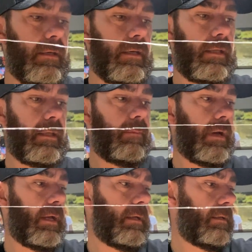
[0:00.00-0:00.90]
And then
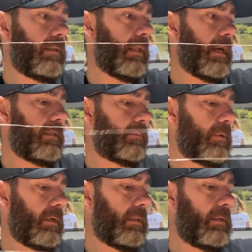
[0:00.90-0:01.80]
my last but
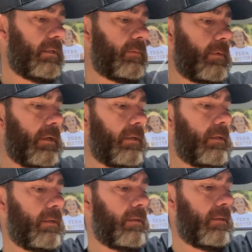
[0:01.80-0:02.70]
not least,
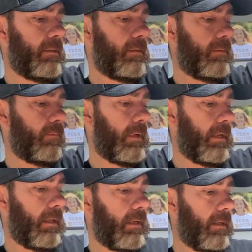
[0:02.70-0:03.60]

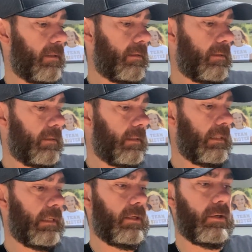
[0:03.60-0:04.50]
my
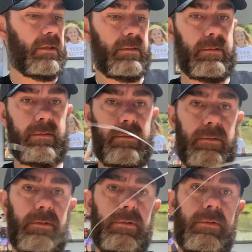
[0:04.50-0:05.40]
leader
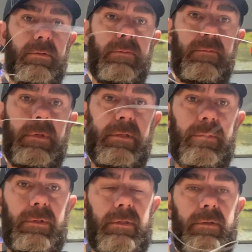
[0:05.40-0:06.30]
to another
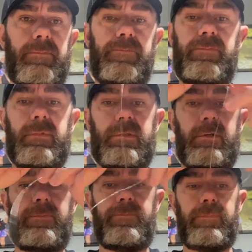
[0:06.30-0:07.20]
spin glow.
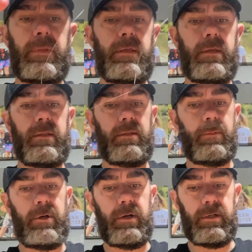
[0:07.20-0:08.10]
So A
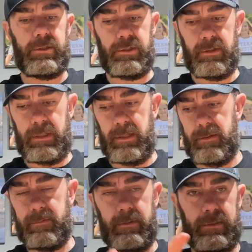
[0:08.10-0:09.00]
little bit hard to show it
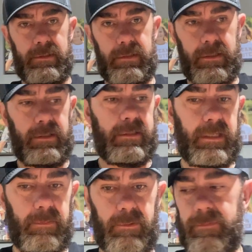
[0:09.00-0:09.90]
here as it's all on the
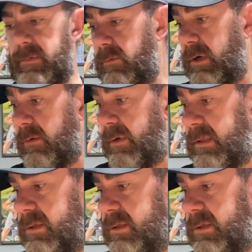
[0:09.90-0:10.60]
table. We're gonna rig the